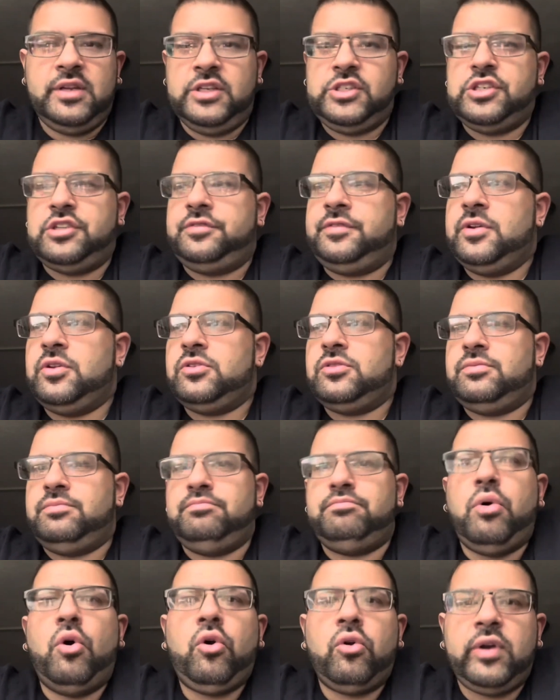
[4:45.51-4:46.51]
It just feels
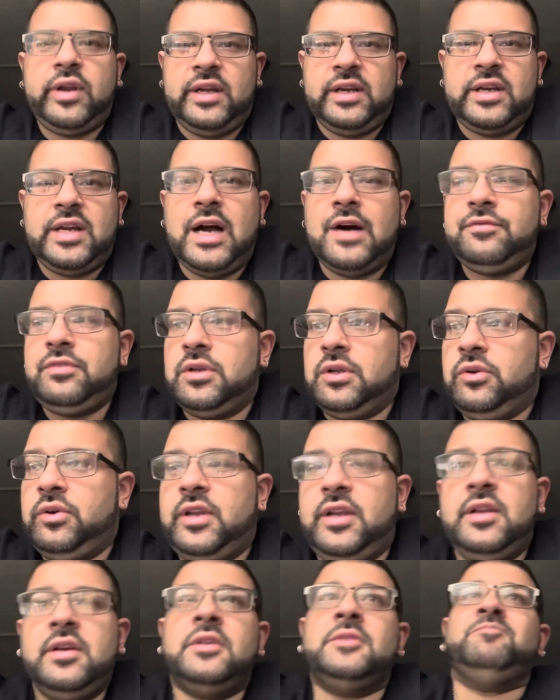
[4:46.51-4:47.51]
boring and convoluted.